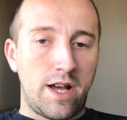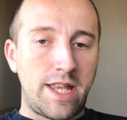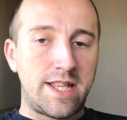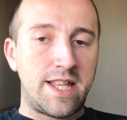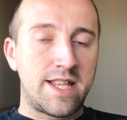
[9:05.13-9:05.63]

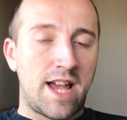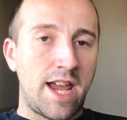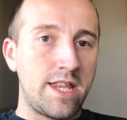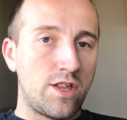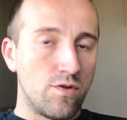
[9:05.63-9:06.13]
is
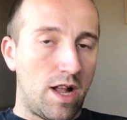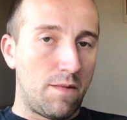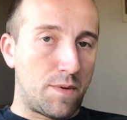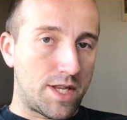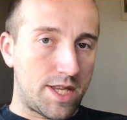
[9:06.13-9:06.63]
designed to
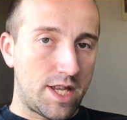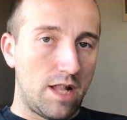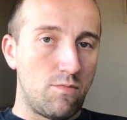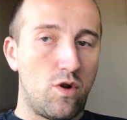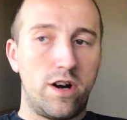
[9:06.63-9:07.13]
help us
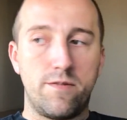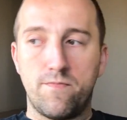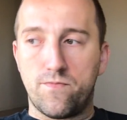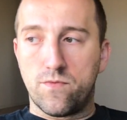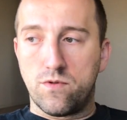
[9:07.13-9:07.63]
sell more.
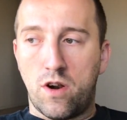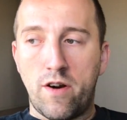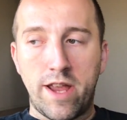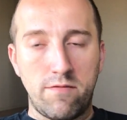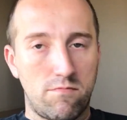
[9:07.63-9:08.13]
All
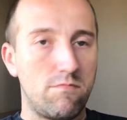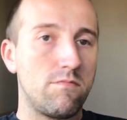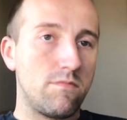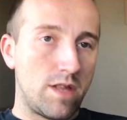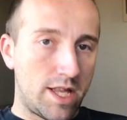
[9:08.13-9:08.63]
right,
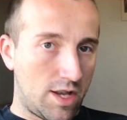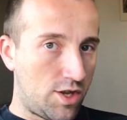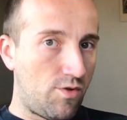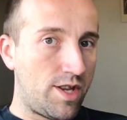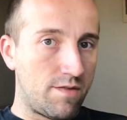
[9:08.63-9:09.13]
that
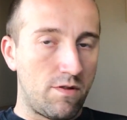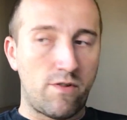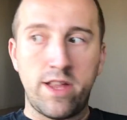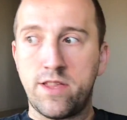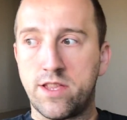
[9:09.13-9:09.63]
sounds reasonable,
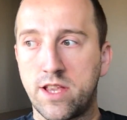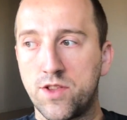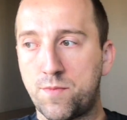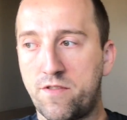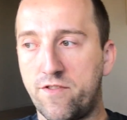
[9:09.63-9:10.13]
right? It
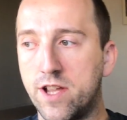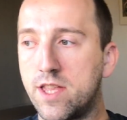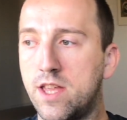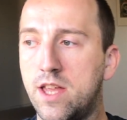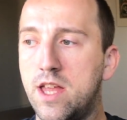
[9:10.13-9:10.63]
sounds perfect.
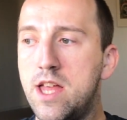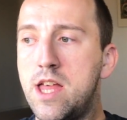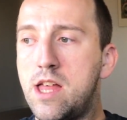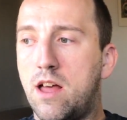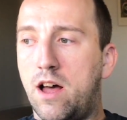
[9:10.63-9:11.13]

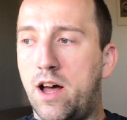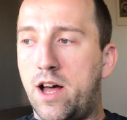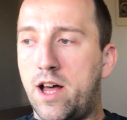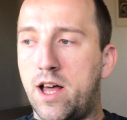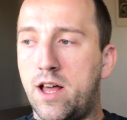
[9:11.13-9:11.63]

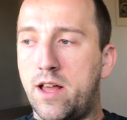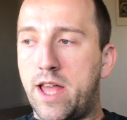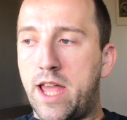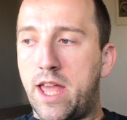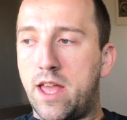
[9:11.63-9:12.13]
Uh,
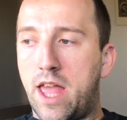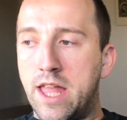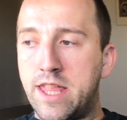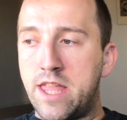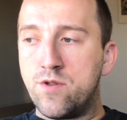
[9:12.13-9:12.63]

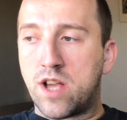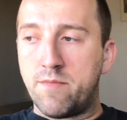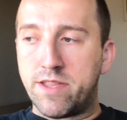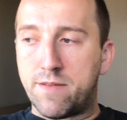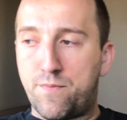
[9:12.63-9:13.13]
and then you
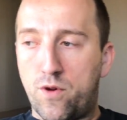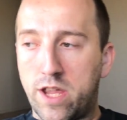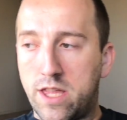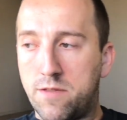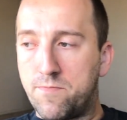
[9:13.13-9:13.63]
come at the
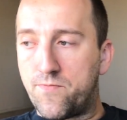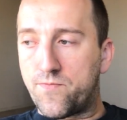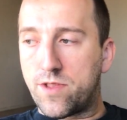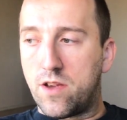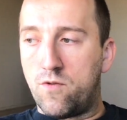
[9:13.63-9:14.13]
point
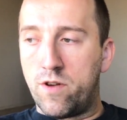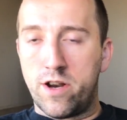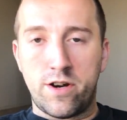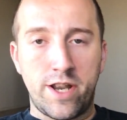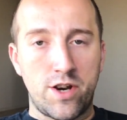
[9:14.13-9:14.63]

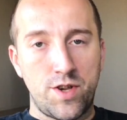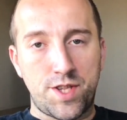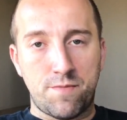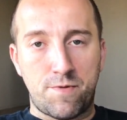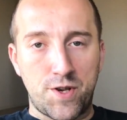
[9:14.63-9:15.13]
where there
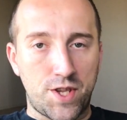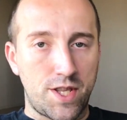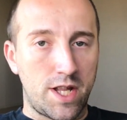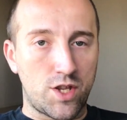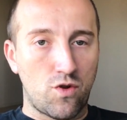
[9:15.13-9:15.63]
is a person
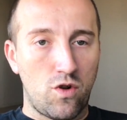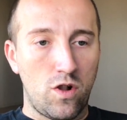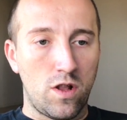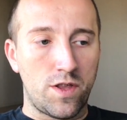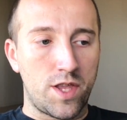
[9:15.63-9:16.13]
that's
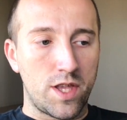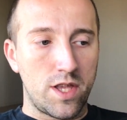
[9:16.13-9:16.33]
called,